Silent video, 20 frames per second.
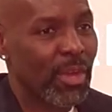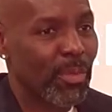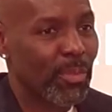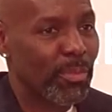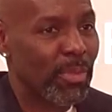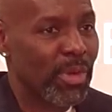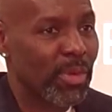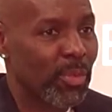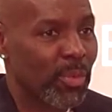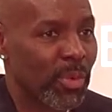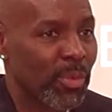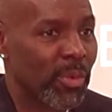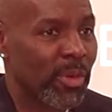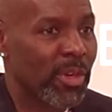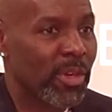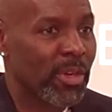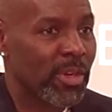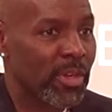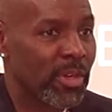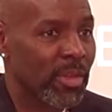But we
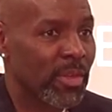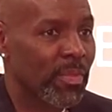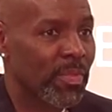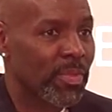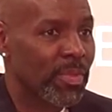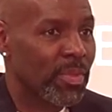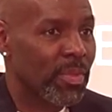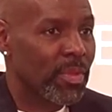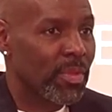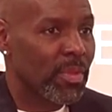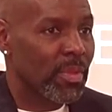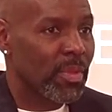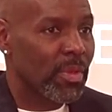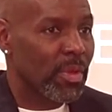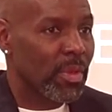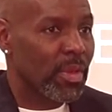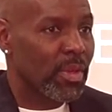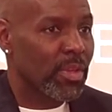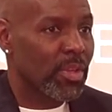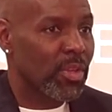were,
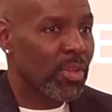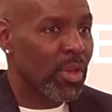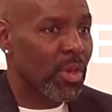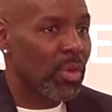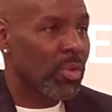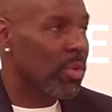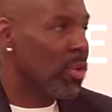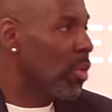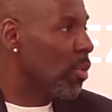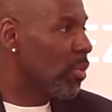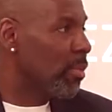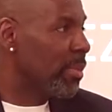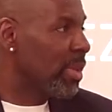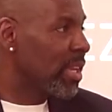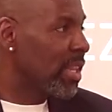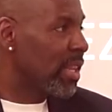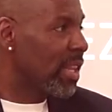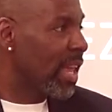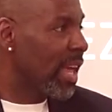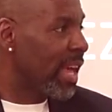you know, lower
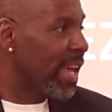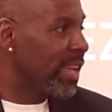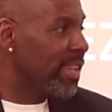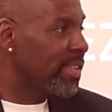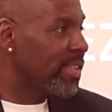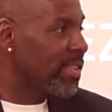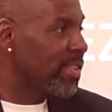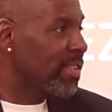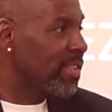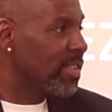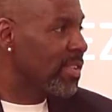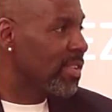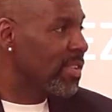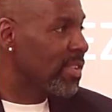middle class,